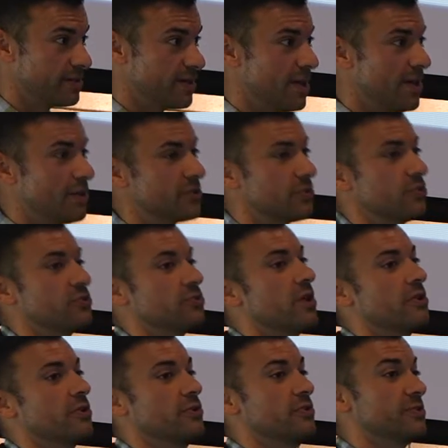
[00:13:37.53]
So
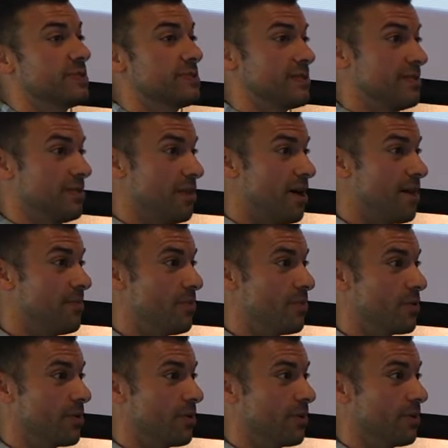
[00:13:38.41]
Toronto uses a
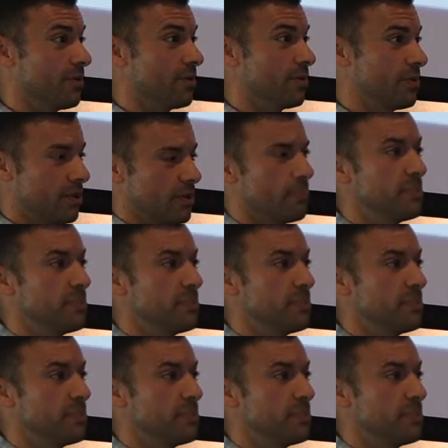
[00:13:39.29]
lot more,